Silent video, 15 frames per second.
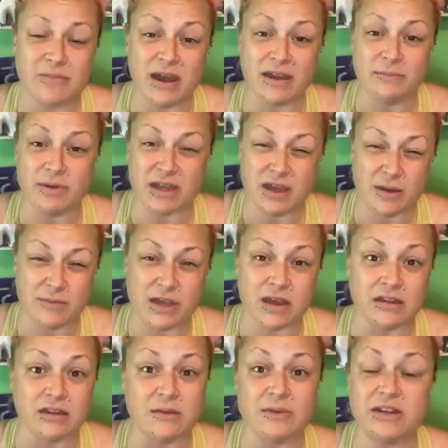my Becoming
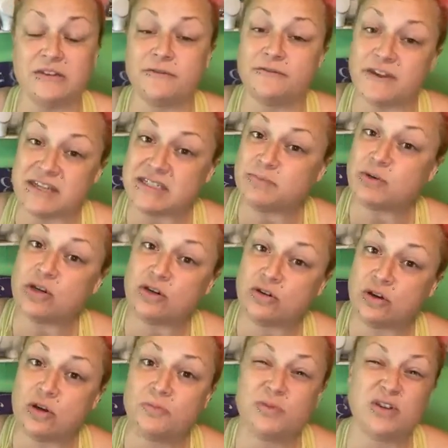Unlimited Facebook
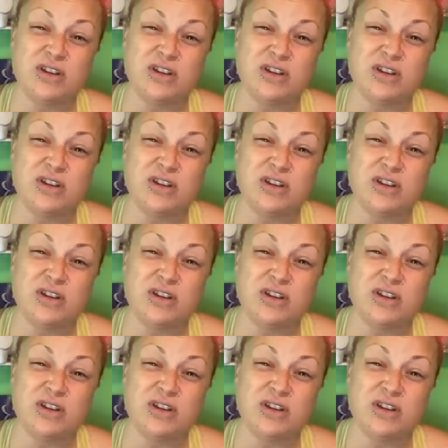group.